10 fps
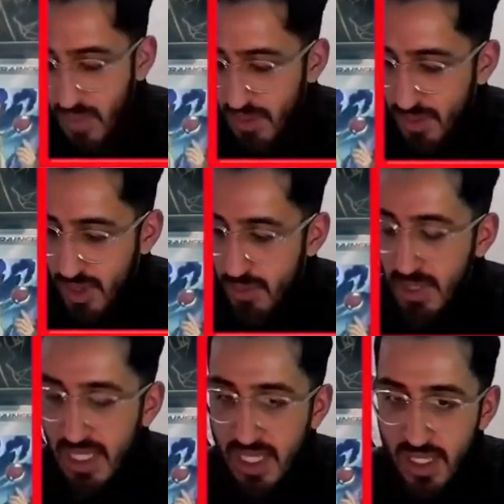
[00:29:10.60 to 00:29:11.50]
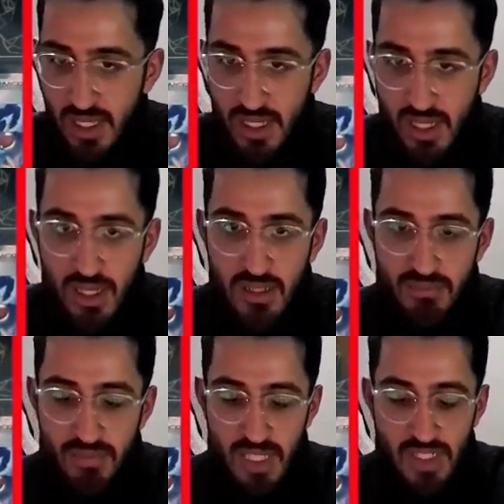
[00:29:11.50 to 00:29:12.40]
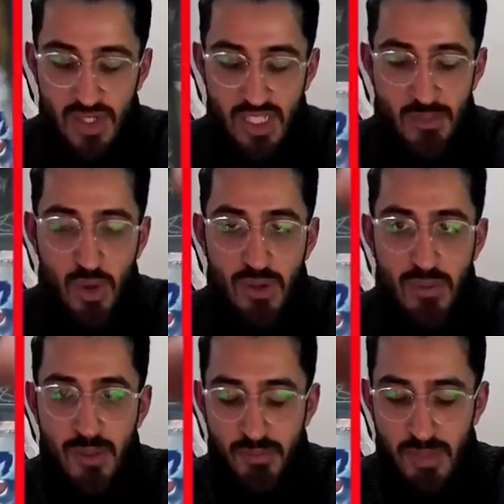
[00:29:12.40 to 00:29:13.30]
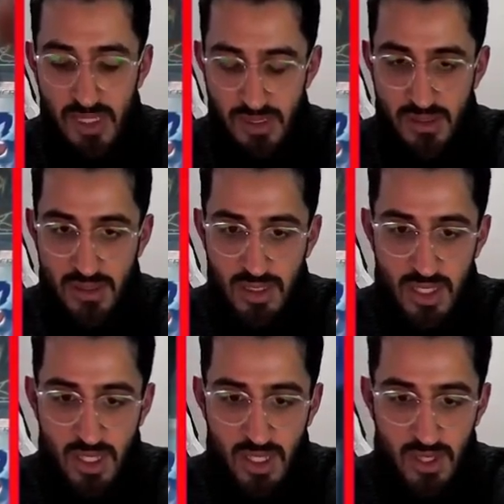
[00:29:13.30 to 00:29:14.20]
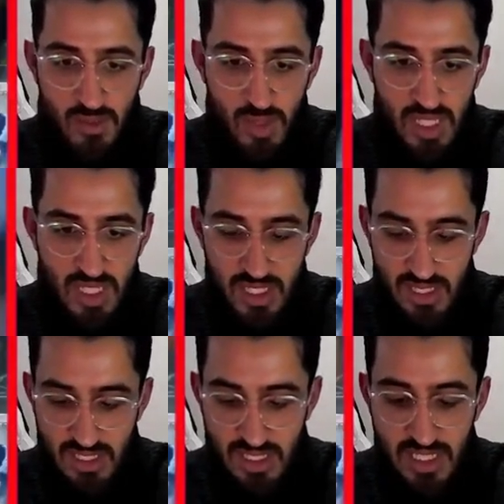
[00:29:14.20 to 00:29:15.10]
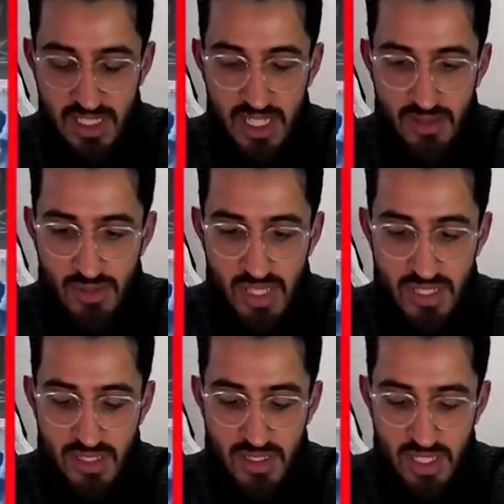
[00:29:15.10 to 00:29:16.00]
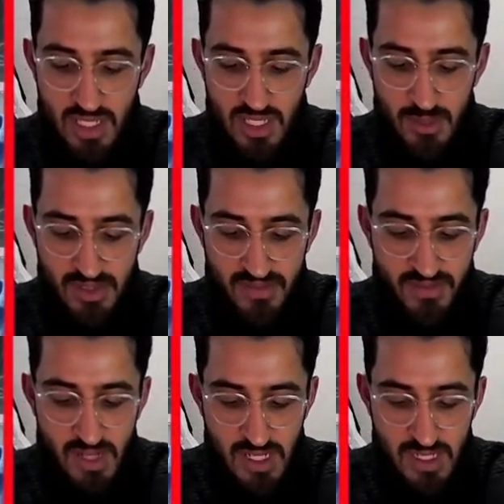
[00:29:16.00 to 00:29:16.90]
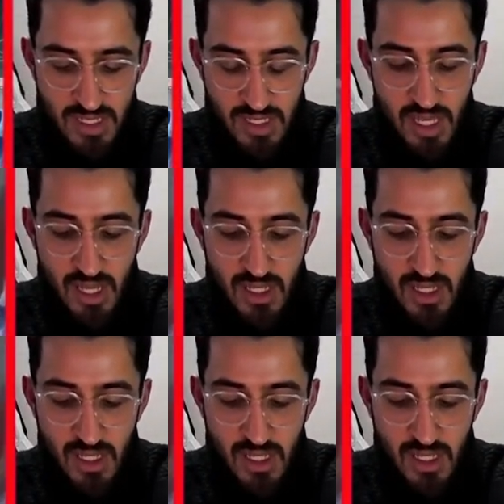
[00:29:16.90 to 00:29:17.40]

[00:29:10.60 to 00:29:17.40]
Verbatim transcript: Probably uh, an interesting Pokemon, but we need to get through this a little bit faster.